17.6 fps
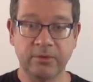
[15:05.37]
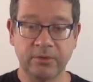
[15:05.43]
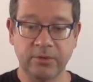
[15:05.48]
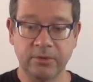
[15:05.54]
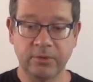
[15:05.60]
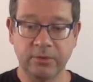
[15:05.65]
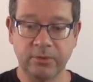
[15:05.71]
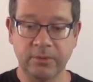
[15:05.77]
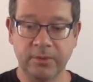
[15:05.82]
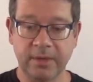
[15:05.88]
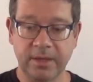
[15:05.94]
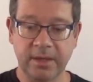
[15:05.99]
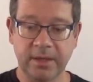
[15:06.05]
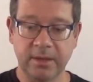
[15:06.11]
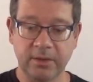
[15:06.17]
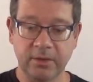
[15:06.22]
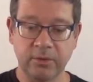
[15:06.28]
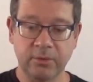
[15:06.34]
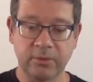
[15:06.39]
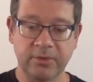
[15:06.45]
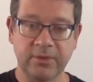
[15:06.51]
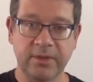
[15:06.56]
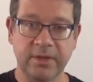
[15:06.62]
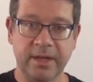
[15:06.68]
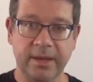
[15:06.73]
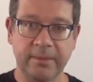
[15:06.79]
to launch
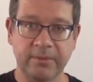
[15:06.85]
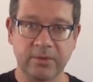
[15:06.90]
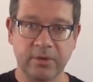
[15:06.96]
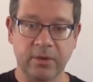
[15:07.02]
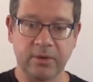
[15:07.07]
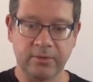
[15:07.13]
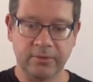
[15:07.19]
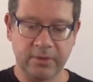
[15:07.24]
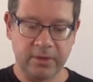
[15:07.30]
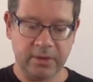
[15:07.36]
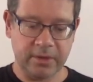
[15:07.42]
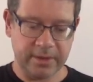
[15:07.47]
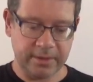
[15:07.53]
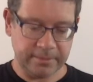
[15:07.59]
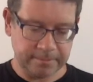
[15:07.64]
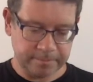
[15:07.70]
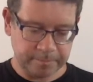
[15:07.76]
the apps offline.